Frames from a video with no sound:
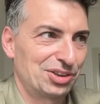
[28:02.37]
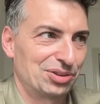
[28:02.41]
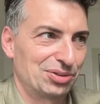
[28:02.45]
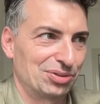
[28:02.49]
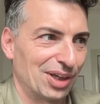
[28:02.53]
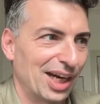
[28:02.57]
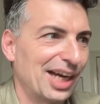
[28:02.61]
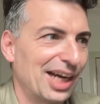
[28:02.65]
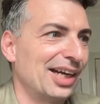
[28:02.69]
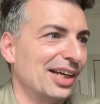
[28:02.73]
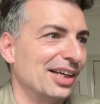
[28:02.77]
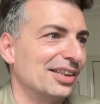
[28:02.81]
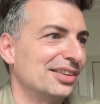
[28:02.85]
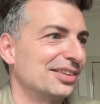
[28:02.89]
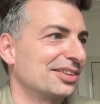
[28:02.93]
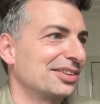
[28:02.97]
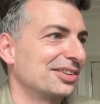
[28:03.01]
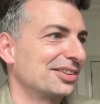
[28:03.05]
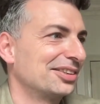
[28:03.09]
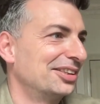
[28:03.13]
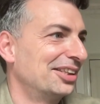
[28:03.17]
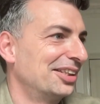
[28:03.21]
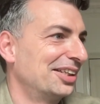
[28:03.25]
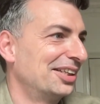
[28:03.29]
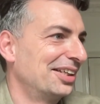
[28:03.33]
great.
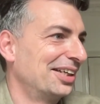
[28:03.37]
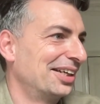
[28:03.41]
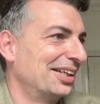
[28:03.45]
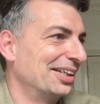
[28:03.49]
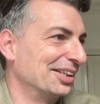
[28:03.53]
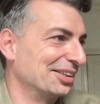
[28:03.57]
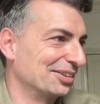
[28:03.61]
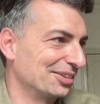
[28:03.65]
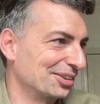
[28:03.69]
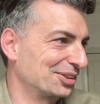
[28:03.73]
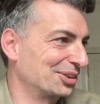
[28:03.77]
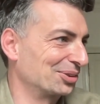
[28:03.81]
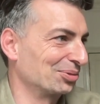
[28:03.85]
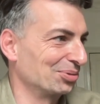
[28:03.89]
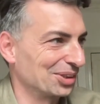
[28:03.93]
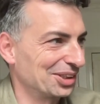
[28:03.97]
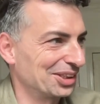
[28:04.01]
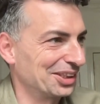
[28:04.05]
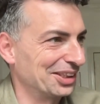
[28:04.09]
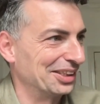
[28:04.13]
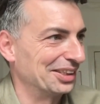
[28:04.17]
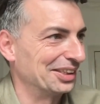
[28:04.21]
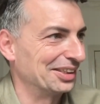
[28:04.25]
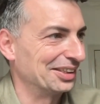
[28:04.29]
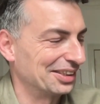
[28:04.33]
It looks
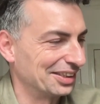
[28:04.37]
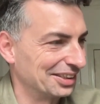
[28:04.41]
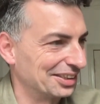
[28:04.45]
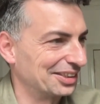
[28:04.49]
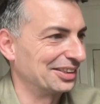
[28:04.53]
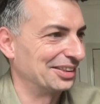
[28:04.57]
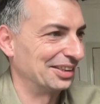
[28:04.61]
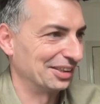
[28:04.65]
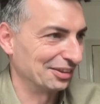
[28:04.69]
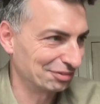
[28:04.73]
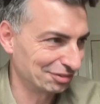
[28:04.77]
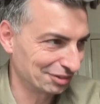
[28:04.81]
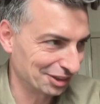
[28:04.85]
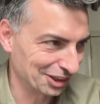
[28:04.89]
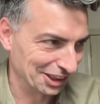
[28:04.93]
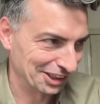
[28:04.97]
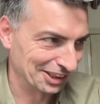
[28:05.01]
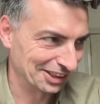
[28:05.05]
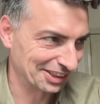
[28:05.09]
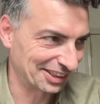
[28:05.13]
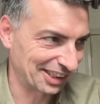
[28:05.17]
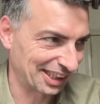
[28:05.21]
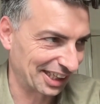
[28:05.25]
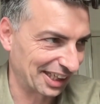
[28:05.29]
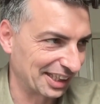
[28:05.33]
really, it's
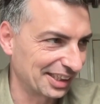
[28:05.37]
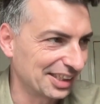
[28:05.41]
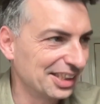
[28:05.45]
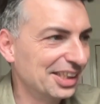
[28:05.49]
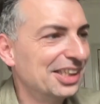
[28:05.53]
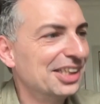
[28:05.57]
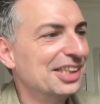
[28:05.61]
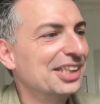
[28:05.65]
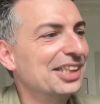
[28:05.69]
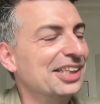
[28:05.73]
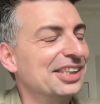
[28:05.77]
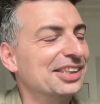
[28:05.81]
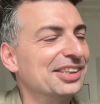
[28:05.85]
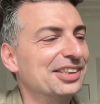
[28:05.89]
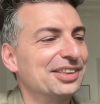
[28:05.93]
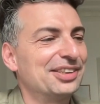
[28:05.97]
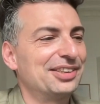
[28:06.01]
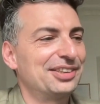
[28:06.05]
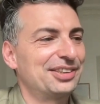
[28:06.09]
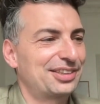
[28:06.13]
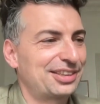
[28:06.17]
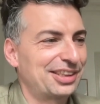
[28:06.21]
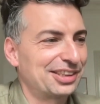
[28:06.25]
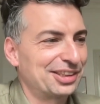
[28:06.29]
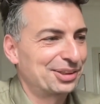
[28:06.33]
different, hey?
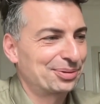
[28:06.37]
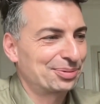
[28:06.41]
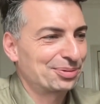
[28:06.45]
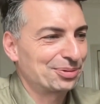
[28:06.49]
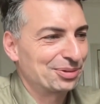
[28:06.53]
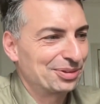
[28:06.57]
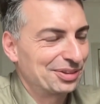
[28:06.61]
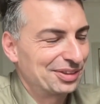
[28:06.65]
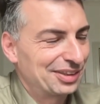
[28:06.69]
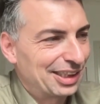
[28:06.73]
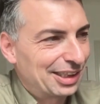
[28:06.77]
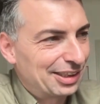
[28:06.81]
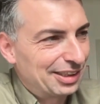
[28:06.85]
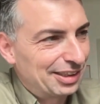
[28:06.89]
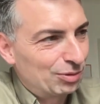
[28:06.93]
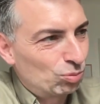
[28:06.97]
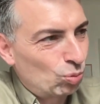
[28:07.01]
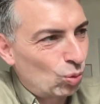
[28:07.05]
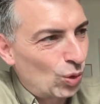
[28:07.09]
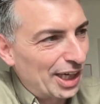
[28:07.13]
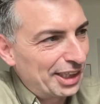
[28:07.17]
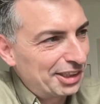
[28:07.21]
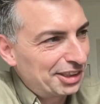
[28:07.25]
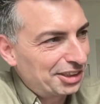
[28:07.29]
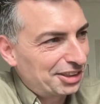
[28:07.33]
Because, and
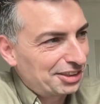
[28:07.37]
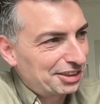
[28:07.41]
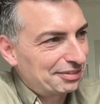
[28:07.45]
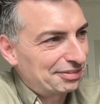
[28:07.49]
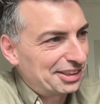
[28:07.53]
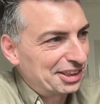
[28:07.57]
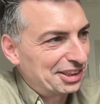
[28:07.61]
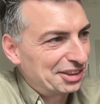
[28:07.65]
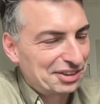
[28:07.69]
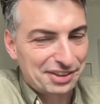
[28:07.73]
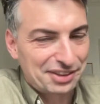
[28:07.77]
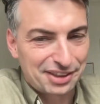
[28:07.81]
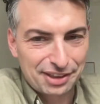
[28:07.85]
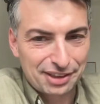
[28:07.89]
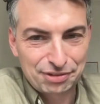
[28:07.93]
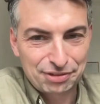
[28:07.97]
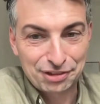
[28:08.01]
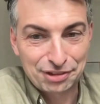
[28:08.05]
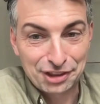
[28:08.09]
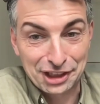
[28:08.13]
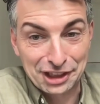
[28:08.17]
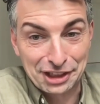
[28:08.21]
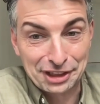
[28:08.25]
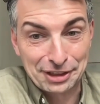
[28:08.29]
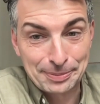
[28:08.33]
why does it feel
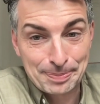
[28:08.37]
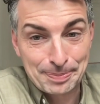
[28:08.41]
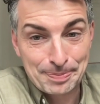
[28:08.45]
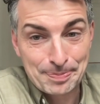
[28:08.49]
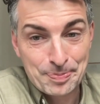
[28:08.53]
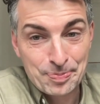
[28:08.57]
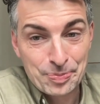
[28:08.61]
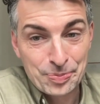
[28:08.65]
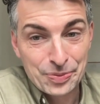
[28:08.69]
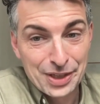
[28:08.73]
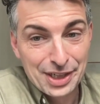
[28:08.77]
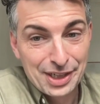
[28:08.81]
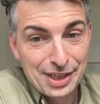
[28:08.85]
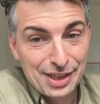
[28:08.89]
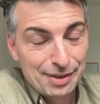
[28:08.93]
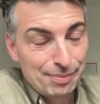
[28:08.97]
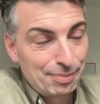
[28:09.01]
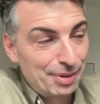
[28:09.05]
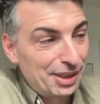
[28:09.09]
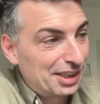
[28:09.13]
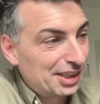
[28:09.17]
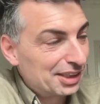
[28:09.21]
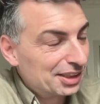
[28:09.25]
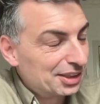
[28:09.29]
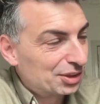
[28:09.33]
different?
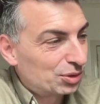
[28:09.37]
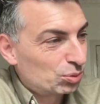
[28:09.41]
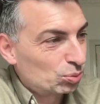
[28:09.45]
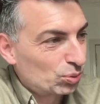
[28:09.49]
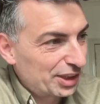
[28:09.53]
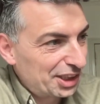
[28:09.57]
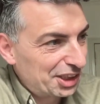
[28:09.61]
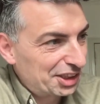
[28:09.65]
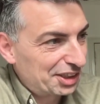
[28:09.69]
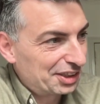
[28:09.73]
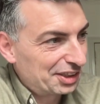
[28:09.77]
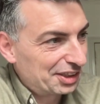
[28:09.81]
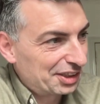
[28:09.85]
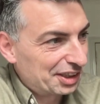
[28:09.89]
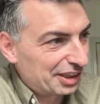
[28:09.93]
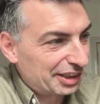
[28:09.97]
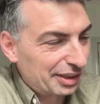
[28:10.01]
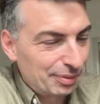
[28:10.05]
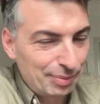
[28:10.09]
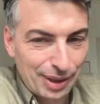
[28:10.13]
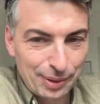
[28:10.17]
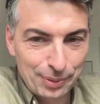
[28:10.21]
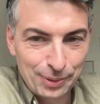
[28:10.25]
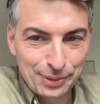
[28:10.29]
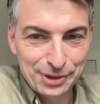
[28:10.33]
Because recently,
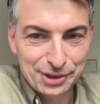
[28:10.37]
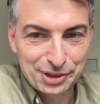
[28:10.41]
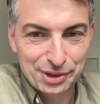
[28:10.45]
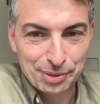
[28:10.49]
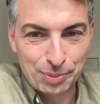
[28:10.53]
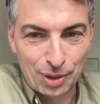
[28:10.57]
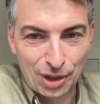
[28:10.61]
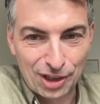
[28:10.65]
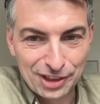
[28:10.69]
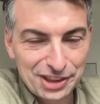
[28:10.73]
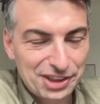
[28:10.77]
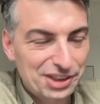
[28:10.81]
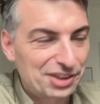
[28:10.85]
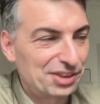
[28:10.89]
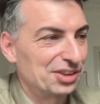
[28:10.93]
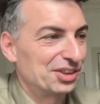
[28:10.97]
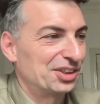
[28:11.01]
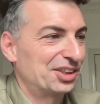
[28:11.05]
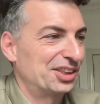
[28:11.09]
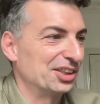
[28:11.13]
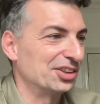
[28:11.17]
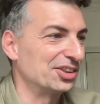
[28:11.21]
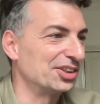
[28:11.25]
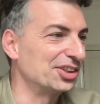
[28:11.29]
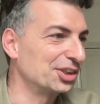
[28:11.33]
maybe it was the Monster
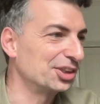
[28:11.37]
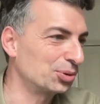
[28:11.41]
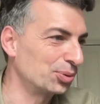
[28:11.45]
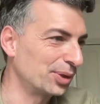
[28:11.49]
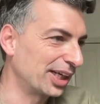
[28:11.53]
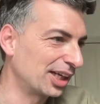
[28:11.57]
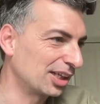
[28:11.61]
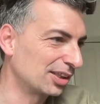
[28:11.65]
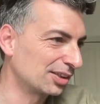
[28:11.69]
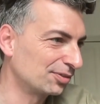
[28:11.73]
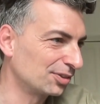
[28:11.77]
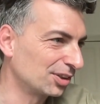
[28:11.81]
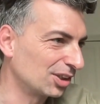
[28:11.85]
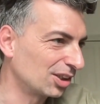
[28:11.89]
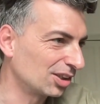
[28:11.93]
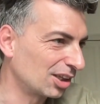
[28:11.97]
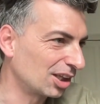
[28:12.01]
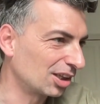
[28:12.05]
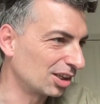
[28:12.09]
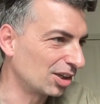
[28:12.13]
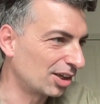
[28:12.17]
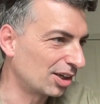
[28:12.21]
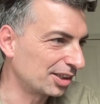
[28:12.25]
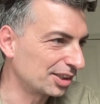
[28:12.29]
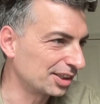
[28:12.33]
series, we had a, a
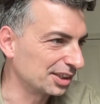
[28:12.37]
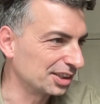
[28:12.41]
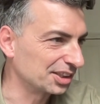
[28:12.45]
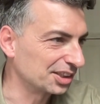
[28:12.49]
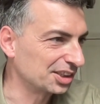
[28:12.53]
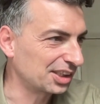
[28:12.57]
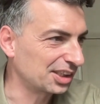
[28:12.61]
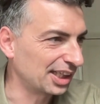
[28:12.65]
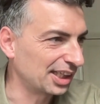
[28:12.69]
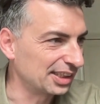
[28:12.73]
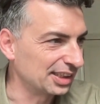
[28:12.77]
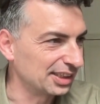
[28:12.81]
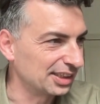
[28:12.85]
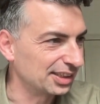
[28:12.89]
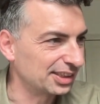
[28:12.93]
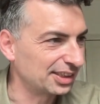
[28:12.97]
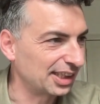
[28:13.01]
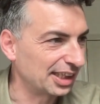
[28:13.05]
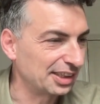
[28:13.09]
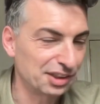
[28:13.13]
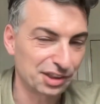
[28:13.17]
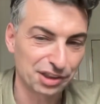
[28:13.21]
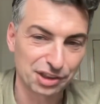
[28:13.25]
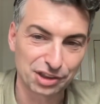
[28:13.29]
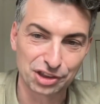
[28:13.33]
lot of this kind of
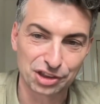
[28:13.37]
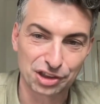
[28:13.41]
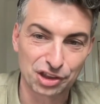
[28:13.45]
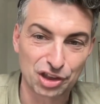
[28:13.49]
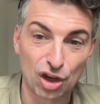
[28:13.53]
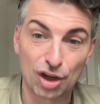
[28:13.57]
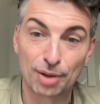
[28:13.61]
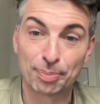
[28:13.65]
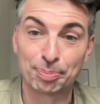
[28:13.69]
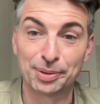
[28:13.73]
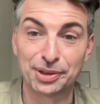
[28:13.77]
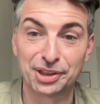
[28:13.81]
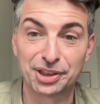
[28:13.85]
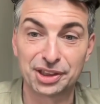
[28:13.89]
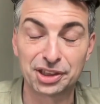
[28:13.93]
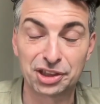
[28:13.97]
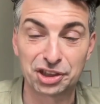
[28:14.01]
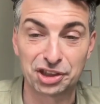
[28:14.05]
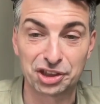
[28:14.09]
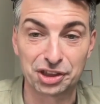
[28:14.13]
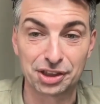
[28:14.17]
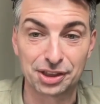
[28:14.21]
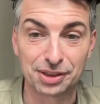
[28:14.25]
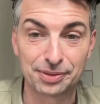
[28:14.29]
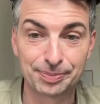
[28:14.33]
center
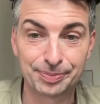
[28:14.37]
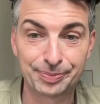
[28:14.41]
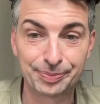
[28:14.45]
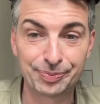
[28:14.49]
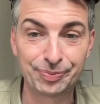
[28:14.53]
composition.